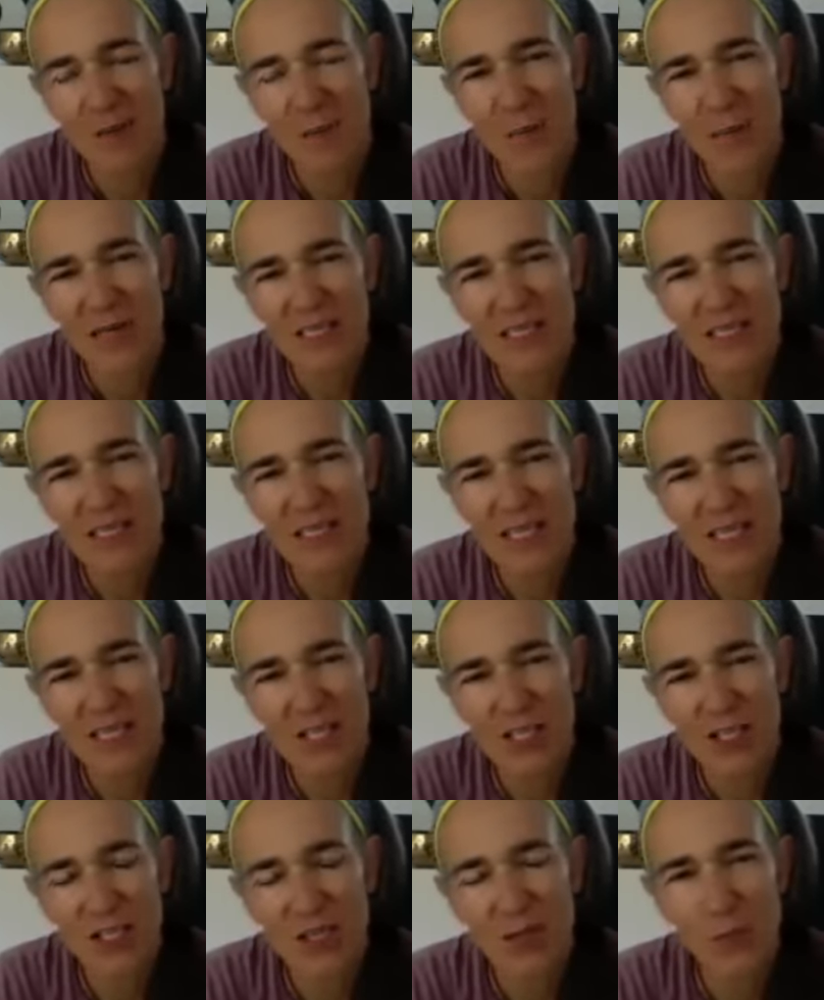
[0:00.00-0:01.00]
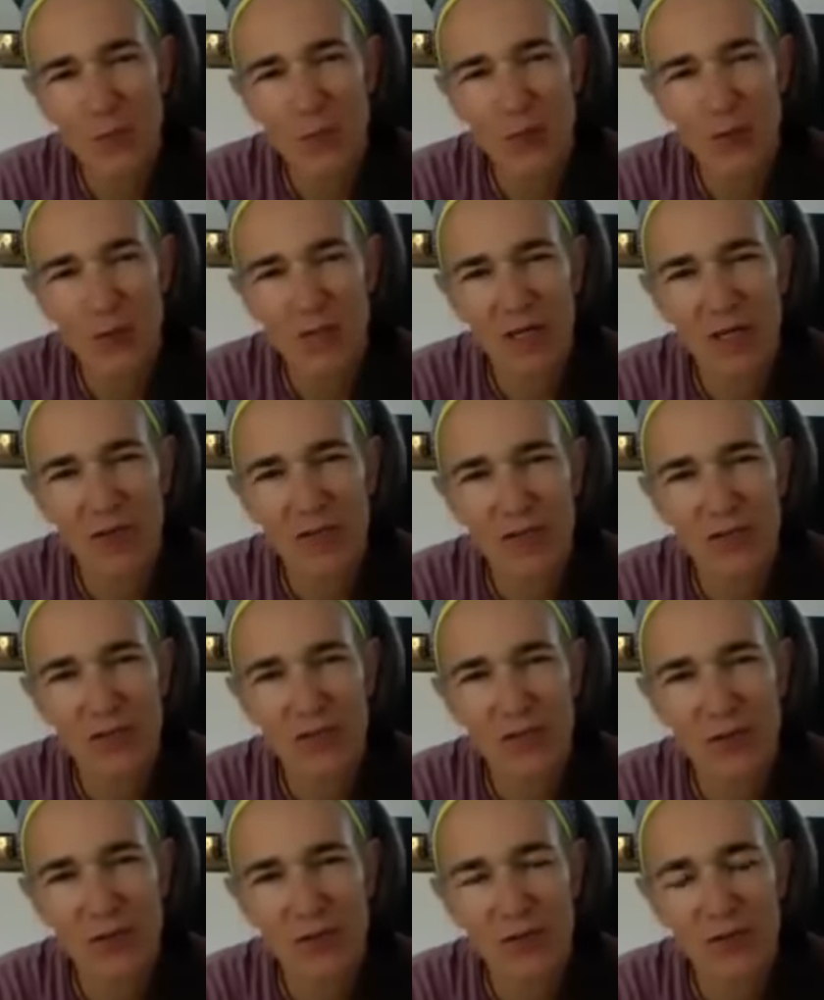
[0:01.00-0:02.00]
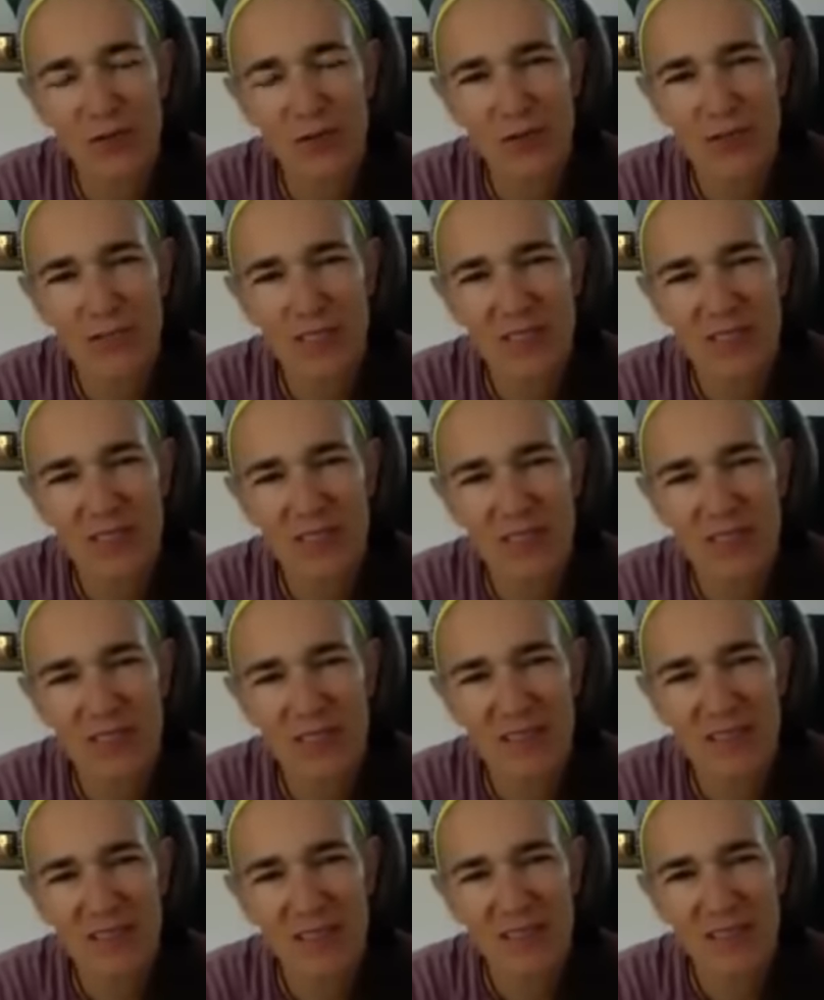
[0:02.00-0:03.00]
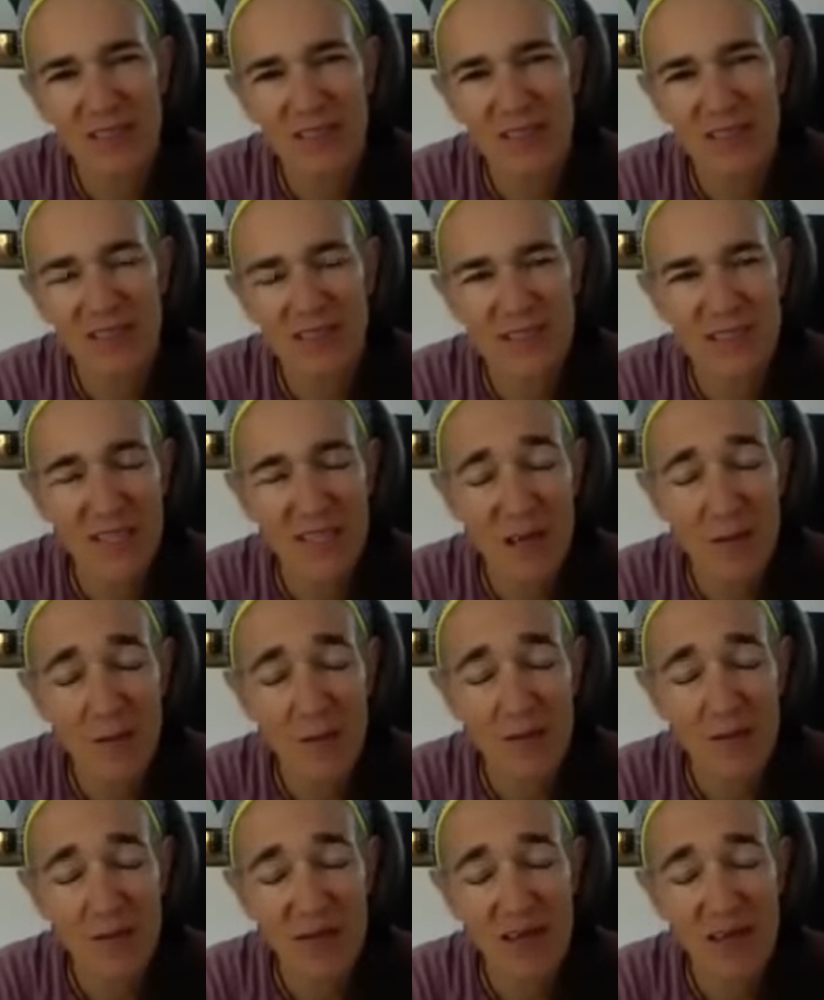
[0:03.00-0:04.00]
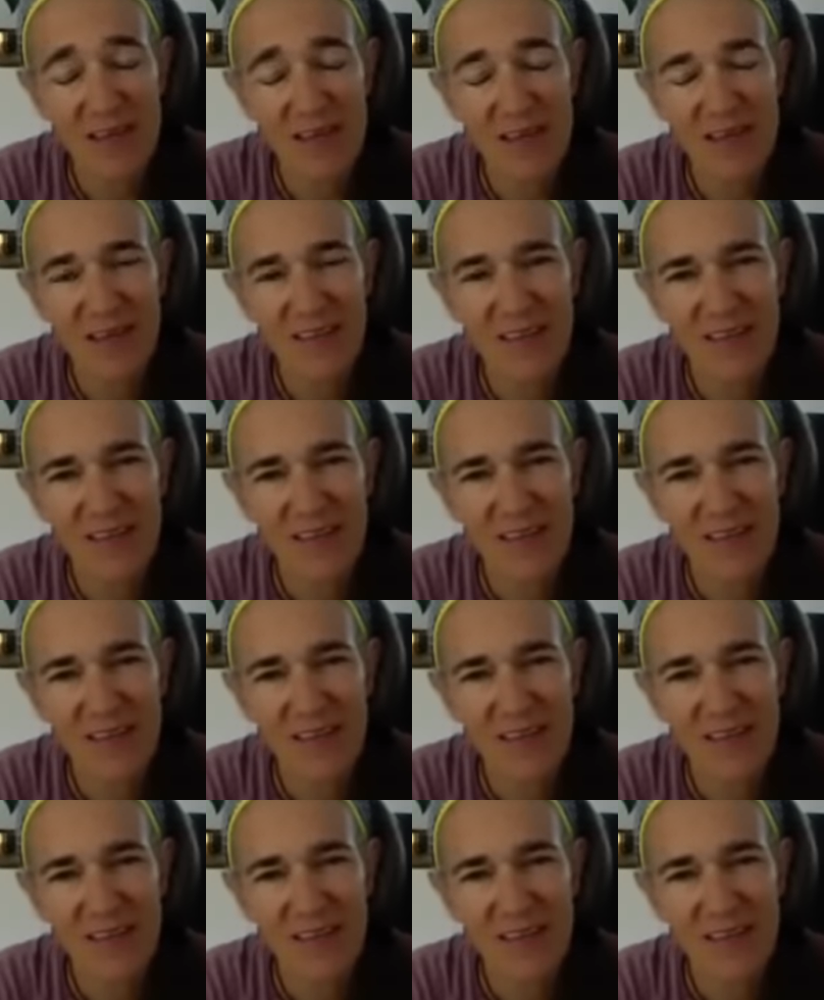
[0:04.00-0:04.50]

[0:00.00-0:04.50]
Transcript: meditation and prayer to you is the same thing.